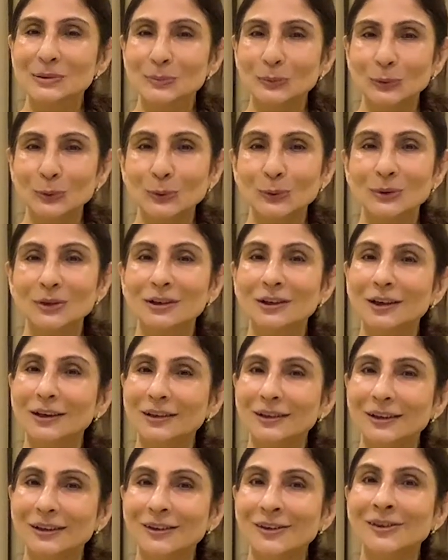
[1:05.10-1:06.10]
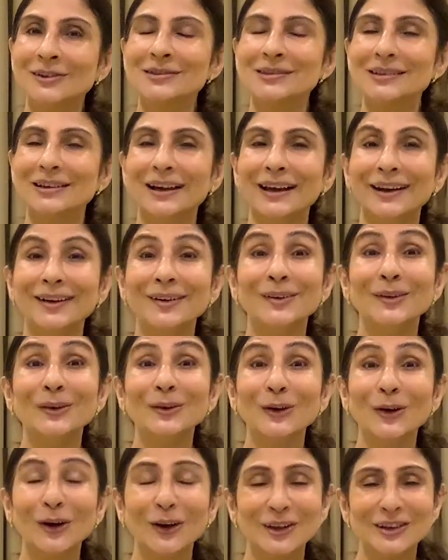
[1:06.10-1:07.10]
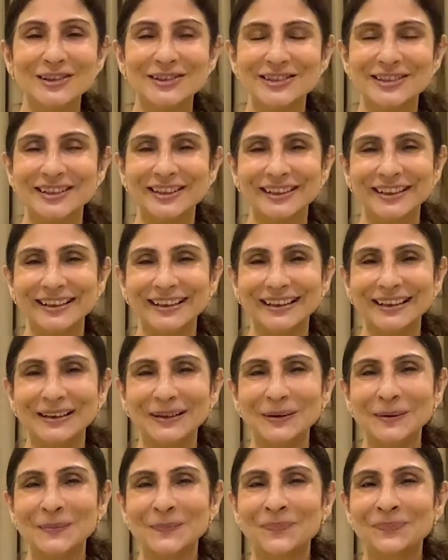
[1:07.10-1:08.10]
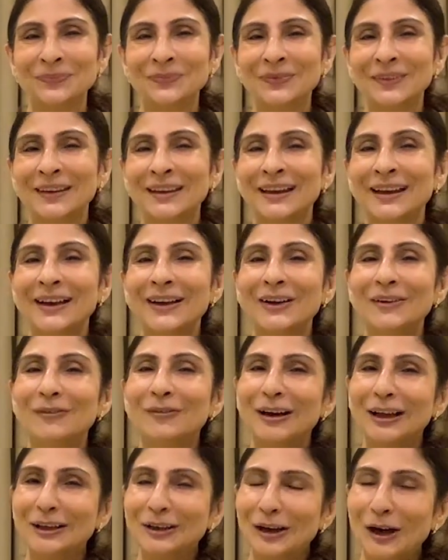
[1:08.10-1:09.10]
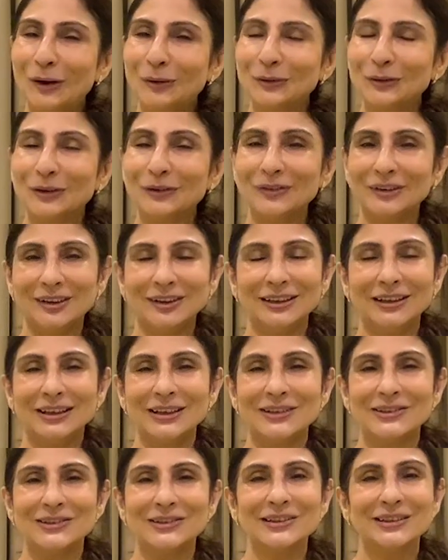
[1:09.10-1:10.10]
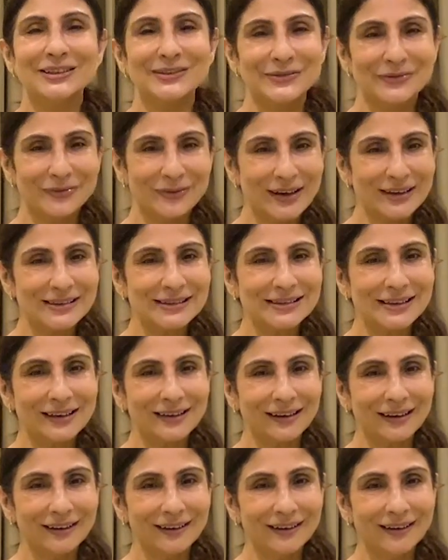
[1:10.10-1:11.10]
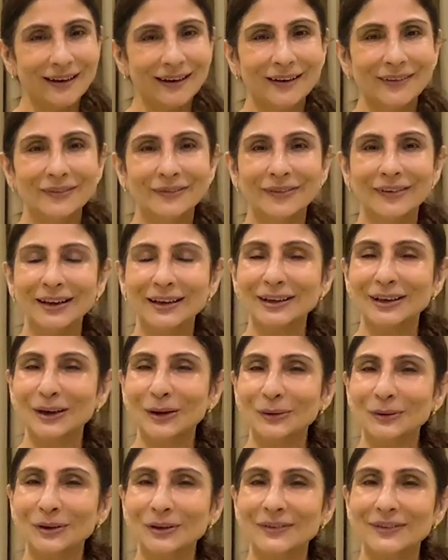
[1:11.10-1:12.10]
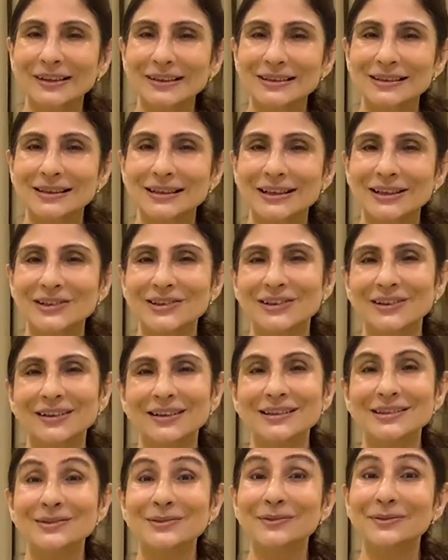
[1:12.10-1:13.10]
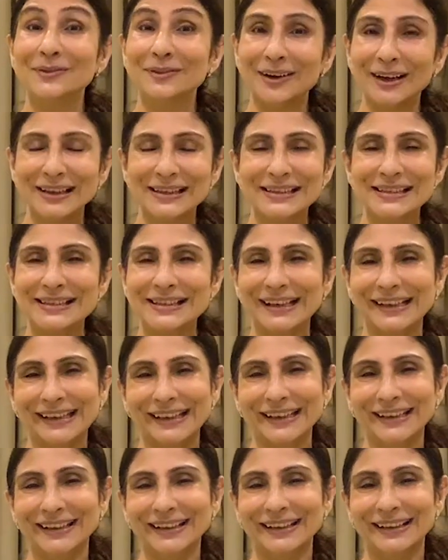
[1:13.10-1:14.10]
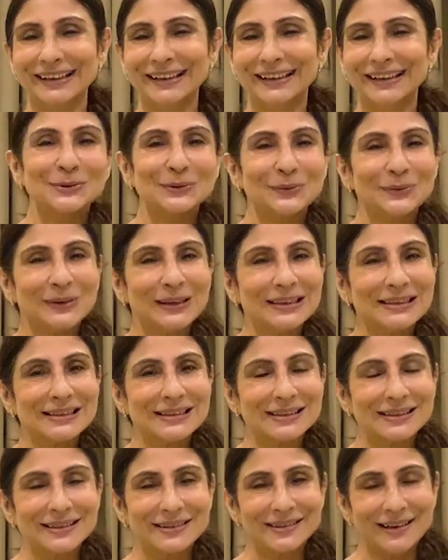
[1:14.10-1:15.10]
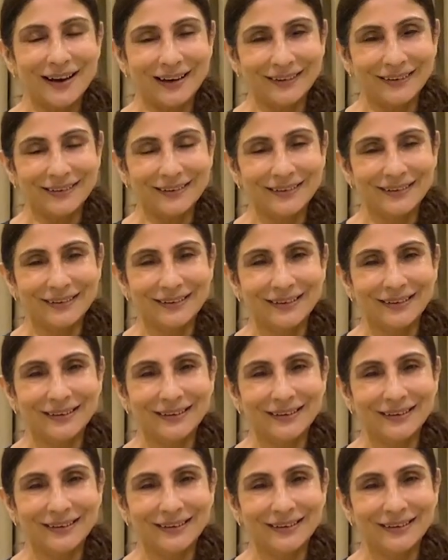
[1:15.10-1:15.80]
smooth, continuous and non-jerky. One count of inhalation is 1 second and one count of exhalation is 1 second. So we start.